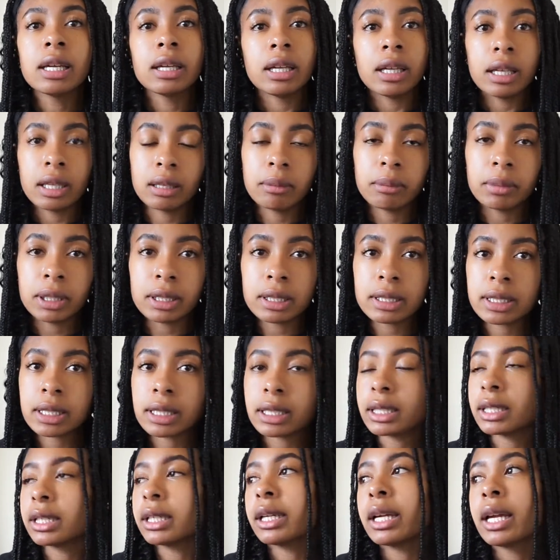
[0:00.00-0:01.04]
in the
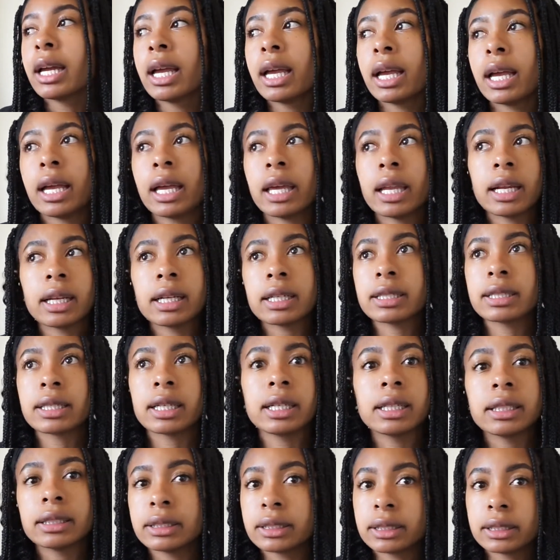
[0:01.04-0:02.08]
military, and I
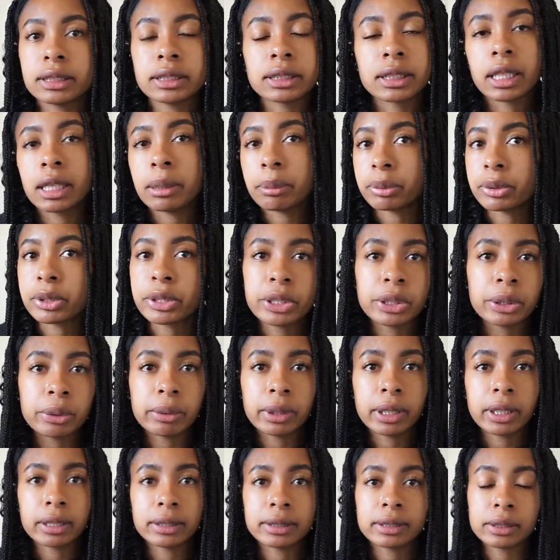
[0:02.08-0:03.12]
decided to just keep
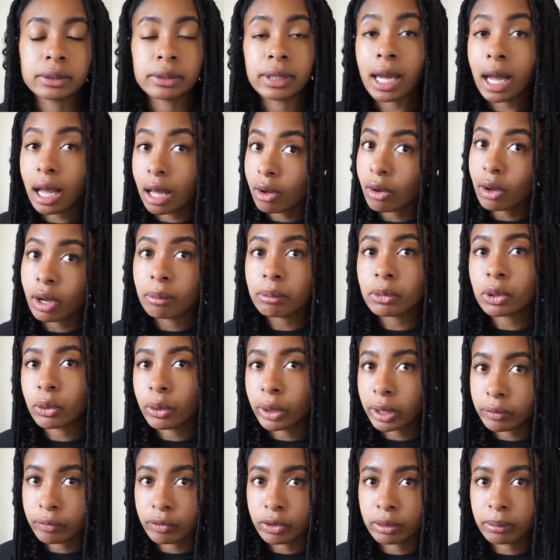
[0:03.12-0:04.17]
pursuing. So now I'm
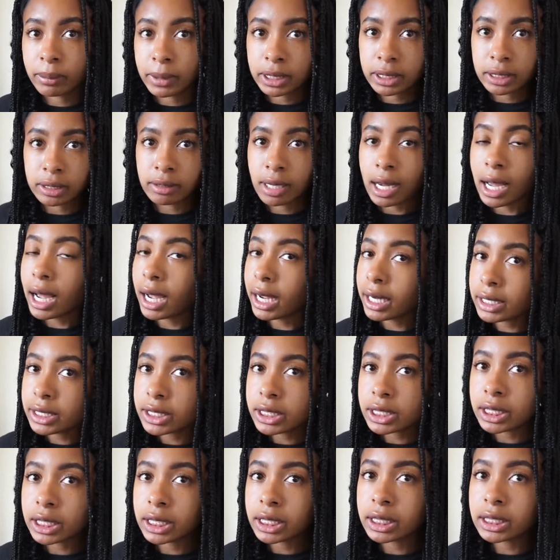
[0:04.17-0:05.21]
going for my dental
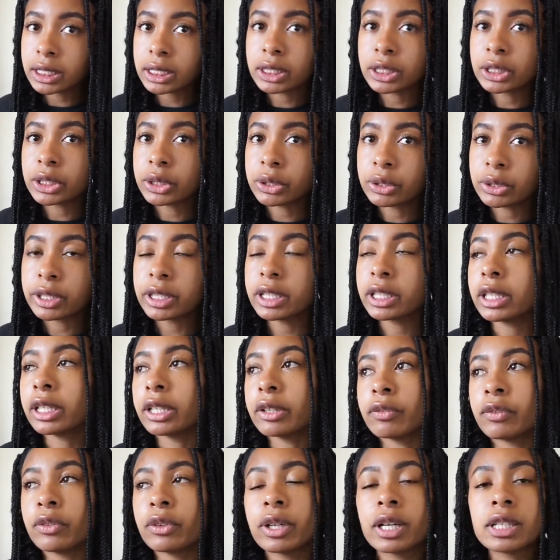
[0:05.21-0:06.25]
hygiene degree.
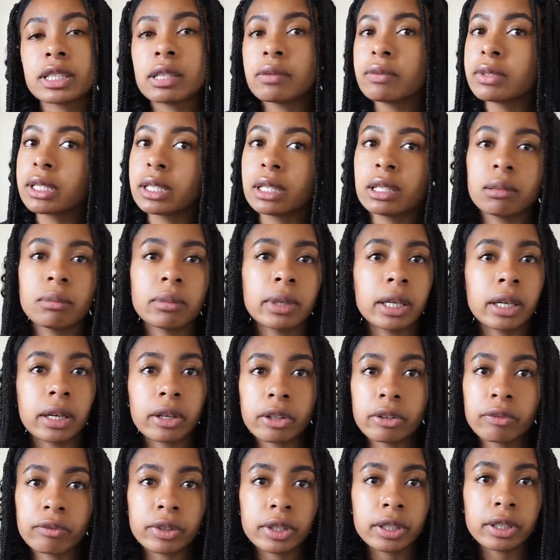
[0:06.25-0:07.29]
If you guys haven't seen any of my
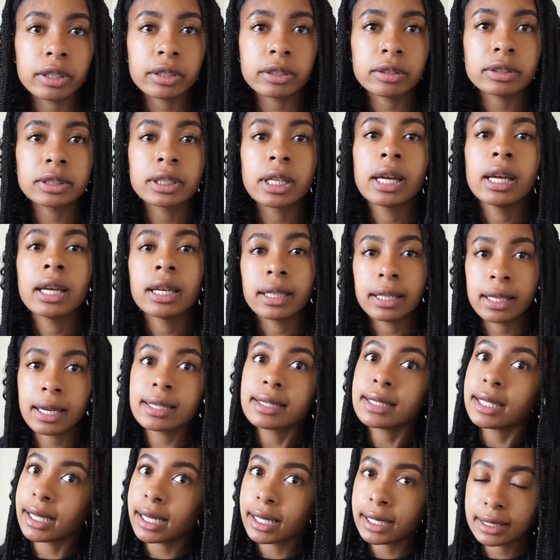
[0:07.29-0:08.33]
other videos,
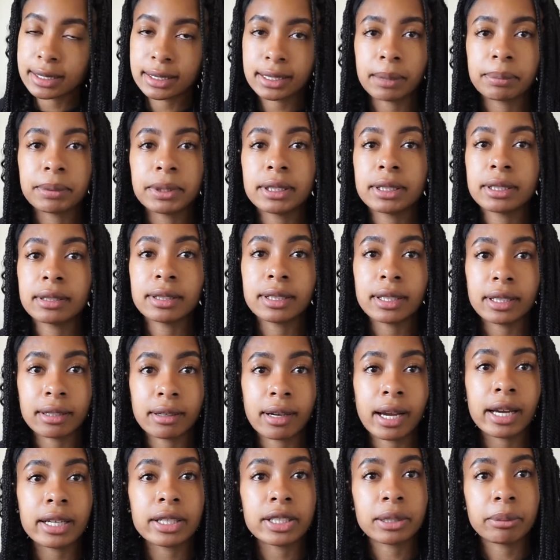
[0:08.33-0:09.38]
yes, I got accepted to dental
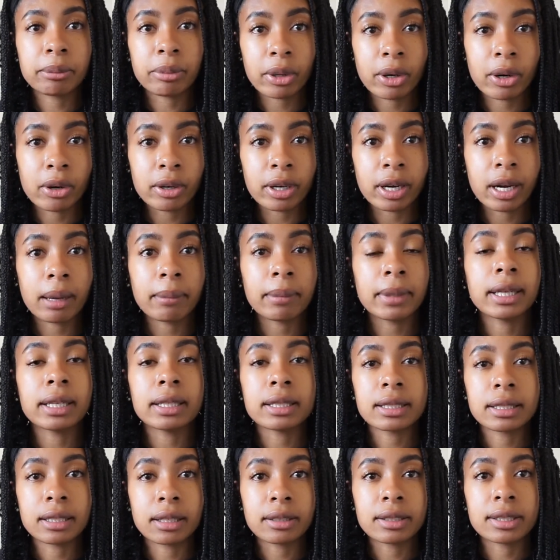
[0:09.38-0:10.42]
hygiene program and it
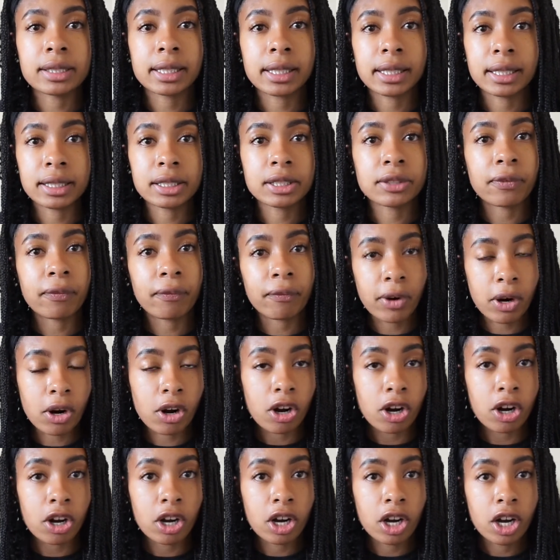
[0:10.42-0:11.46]
starts this
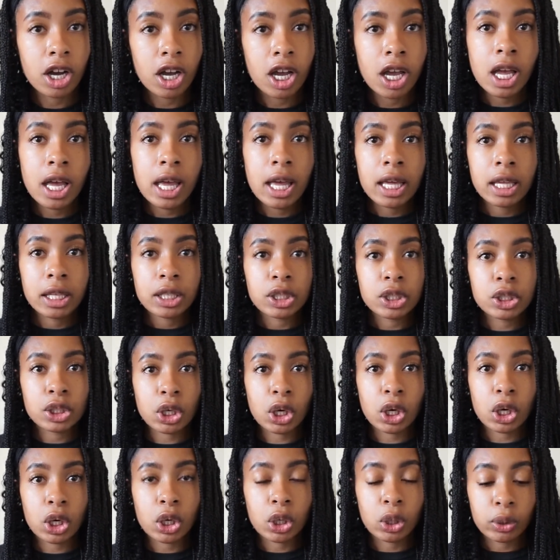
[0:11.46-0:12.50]
fall.
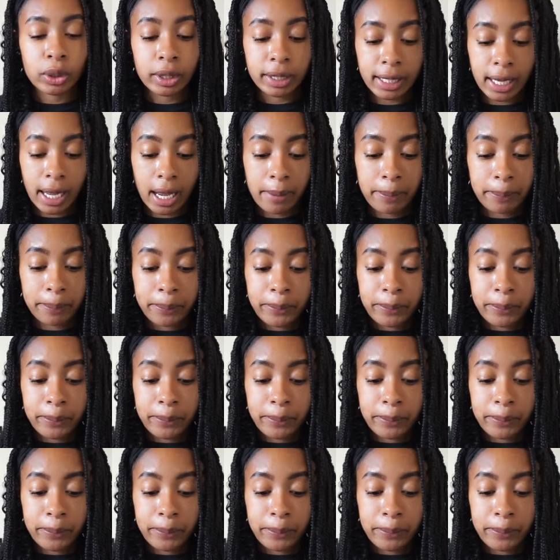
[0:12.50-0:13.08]
So yeah,